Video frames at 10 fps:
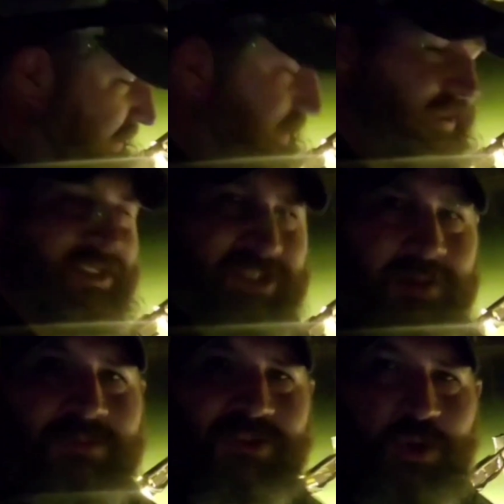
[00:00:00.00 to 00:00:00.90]

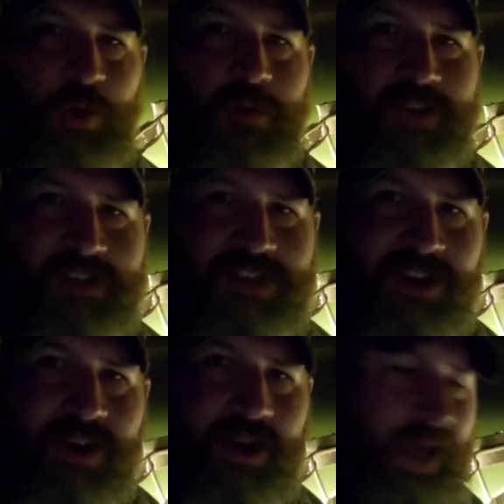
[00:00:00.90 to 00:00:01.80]
Every
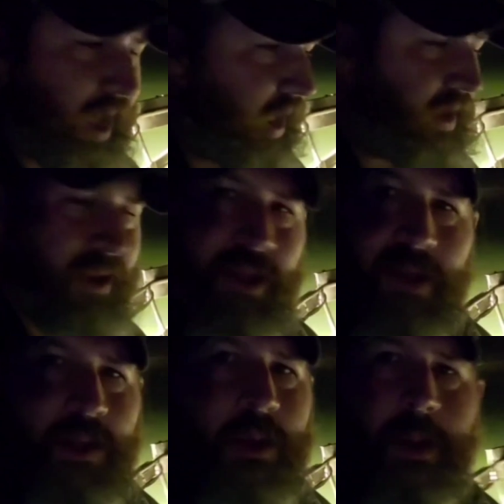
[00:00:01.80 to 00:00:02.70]
light in the
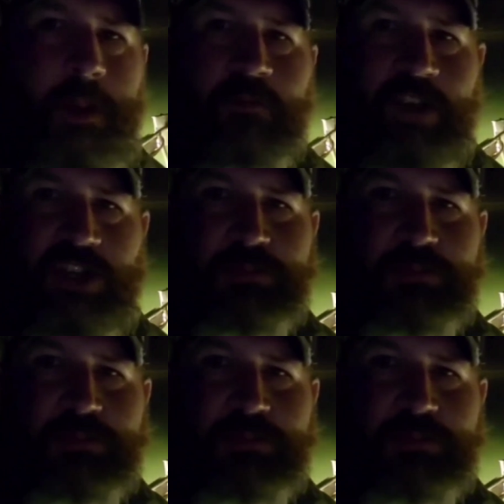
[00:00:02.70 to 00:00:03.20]
boat is